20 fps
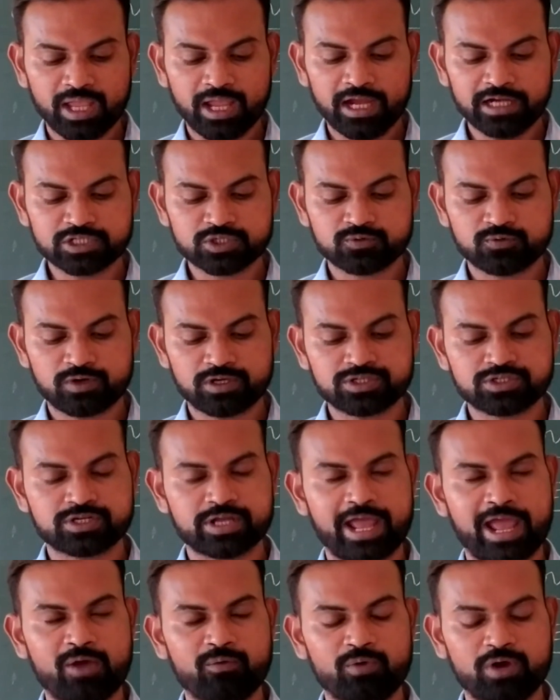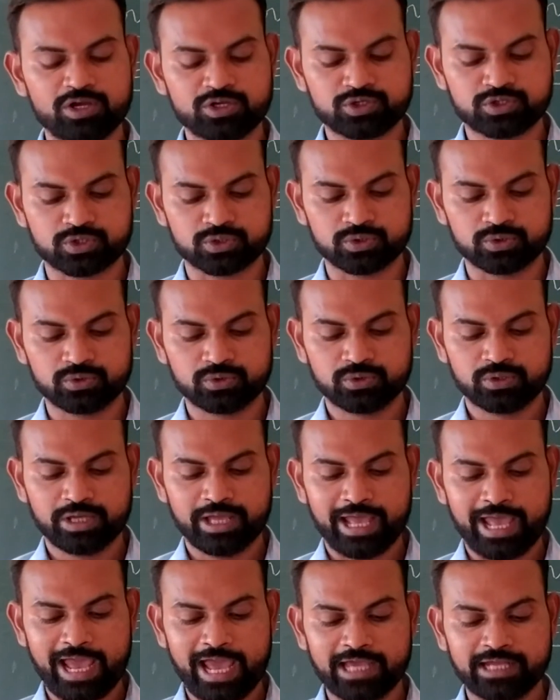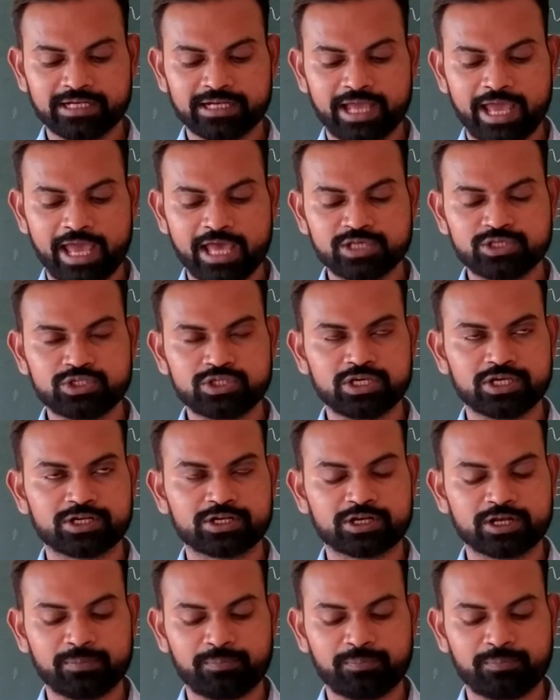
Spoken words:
Its first award to an Asian.